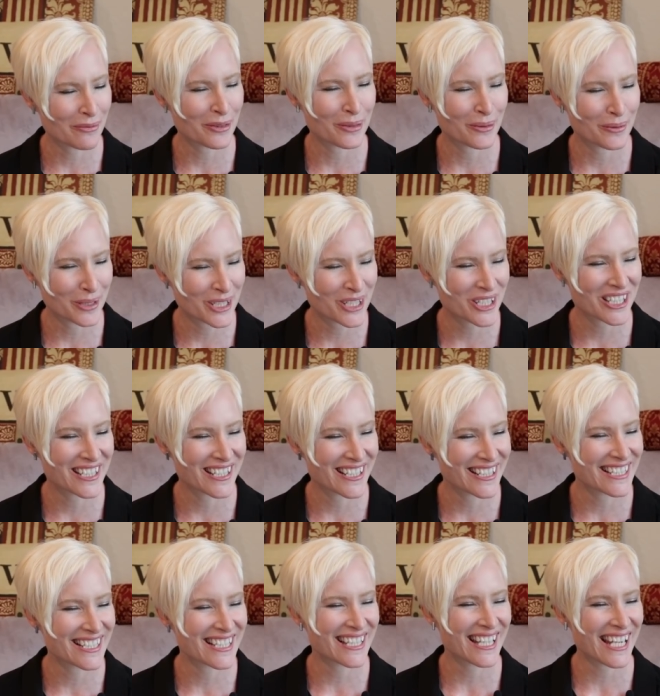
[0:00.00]
for what she
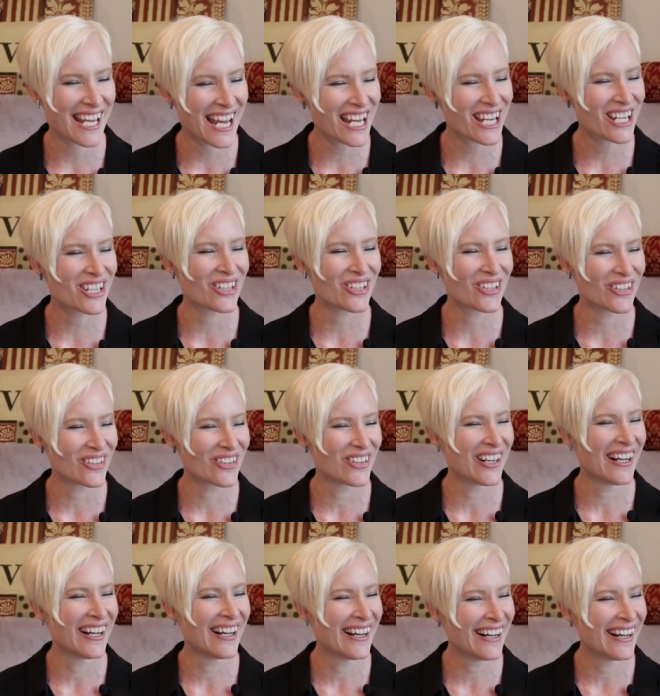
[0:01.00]
does. Thank you.